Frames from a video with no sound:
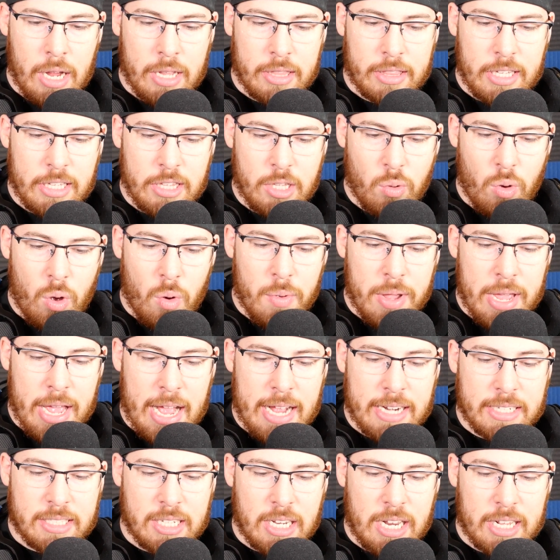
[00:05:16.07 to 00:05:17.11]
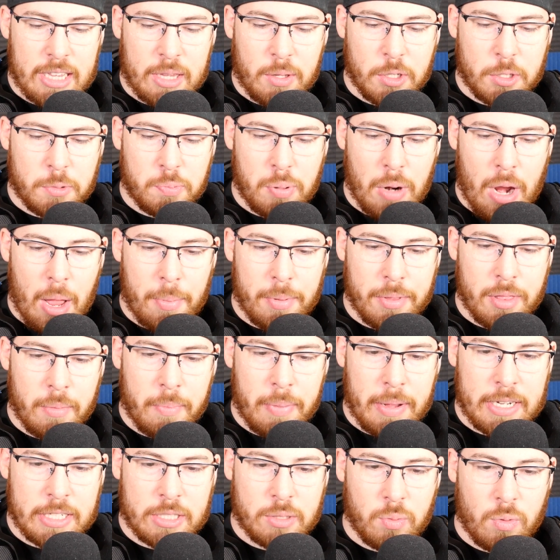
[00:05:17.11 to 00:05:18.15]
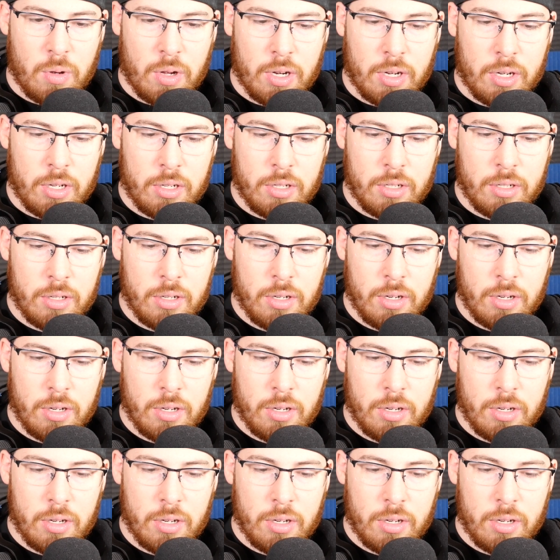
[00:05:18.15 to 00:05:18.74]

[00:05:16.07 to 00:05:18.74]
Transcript: I think the one we had selected was probably the best one.